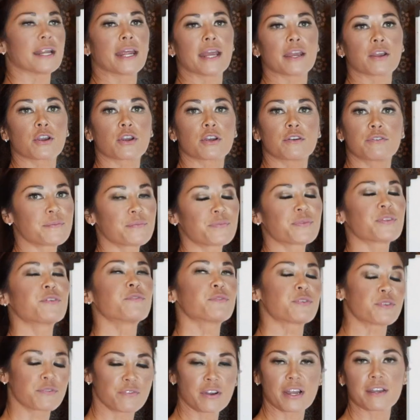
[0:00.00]
anchor
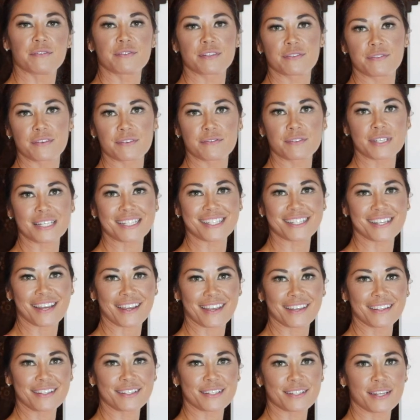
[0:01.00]
for 5 to 15
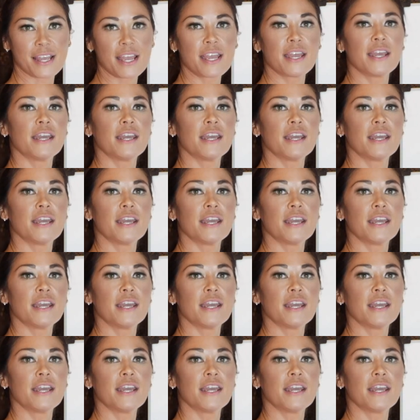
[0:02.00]
seconds.